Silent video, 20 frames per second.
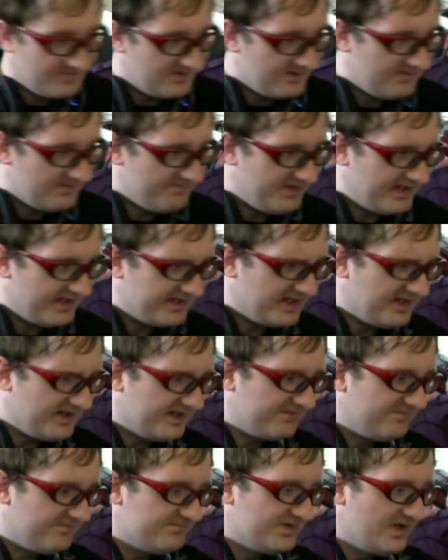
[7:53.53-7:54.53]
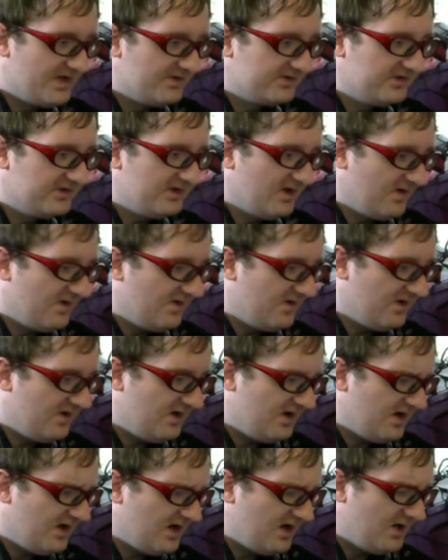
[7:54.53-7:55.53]
but I got like from Tokyo
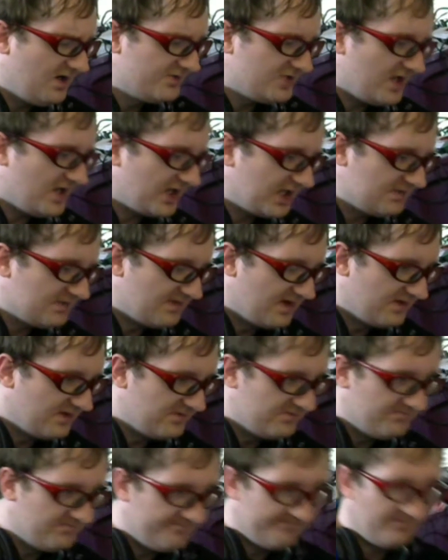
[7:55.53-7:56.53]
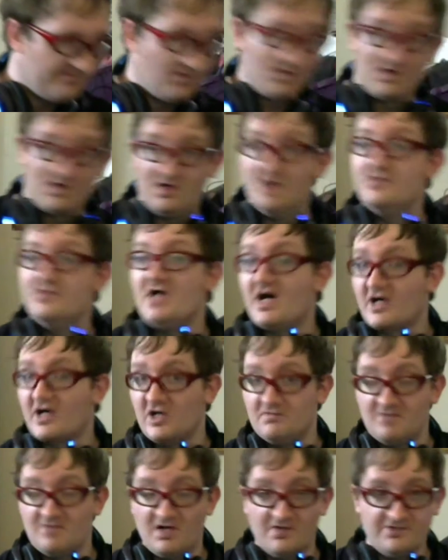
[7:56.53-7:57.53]
Otaku Mode or
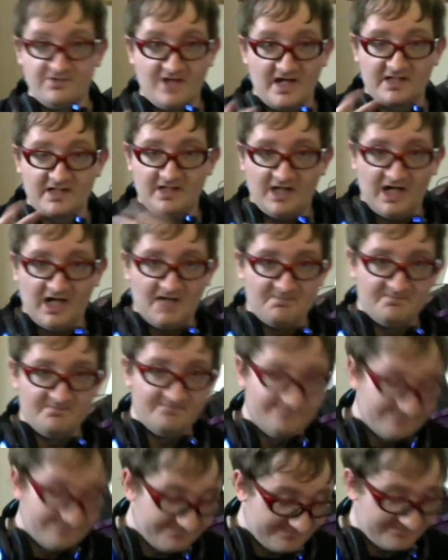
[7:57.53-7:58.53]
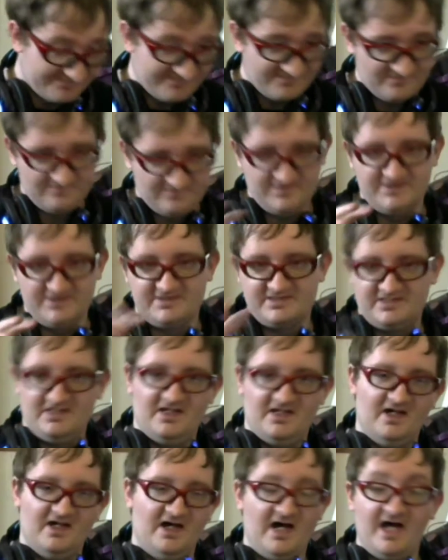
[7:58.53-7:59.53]
otakumode.com, which
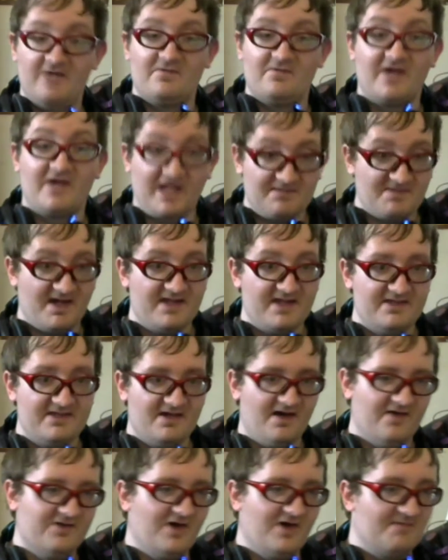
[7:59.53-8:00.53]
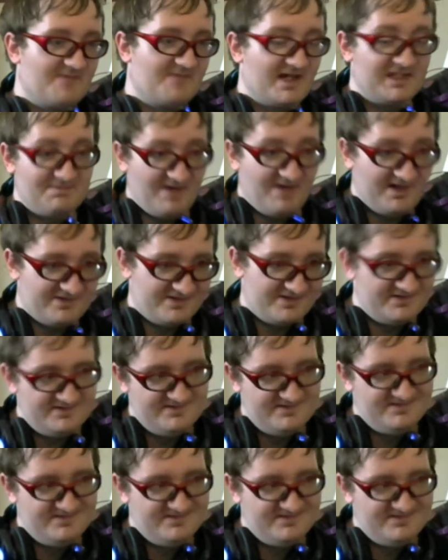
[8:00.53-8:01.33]
I recommend, although I'm not sponsored.